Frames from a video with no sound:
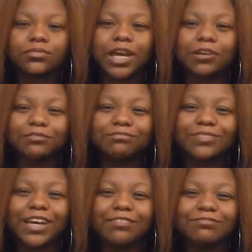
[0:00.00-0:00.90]

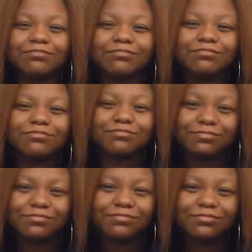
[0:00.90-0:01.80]

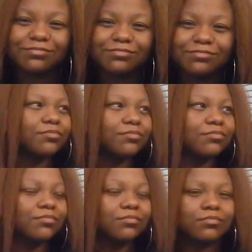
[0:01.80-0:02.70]

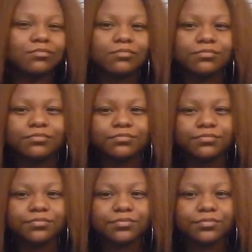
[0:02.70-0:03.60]

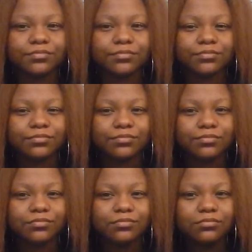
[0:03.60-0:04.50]
No words are spoken by the person on screen.